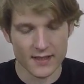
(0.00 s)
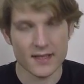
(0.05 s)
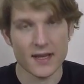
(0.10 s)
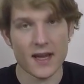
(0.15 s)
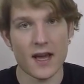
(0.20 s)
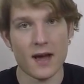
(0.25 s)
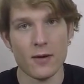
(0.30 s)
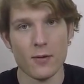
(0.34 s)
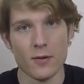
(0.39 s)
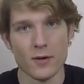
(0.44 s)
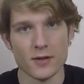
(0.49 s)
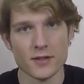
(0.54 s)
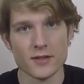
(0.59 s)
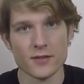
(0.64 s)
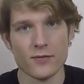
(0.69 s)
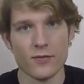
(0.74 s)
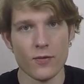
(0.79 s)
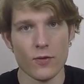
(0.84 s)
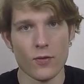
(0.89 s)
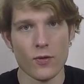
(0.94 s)
towers
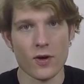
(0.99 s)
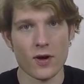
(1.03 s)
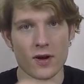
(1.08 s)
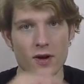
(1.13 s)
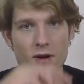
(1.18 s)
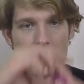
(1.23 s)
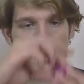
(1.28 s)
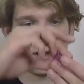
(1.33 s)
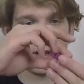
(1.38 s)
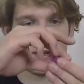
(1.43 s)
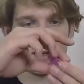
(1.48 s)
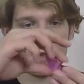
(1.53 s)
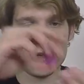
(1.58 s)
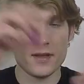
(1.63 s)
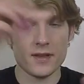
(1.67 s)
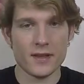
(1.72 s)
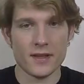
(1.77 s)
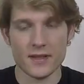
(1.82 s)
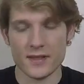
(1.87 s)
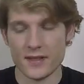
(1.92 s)
for the